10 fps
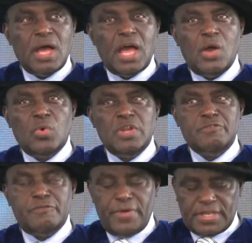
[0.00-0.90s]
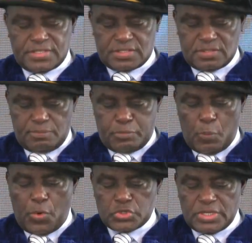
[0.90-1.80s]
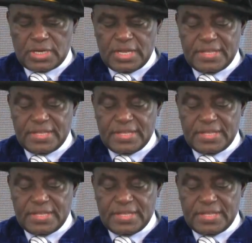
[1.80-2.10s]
I will invest proportionately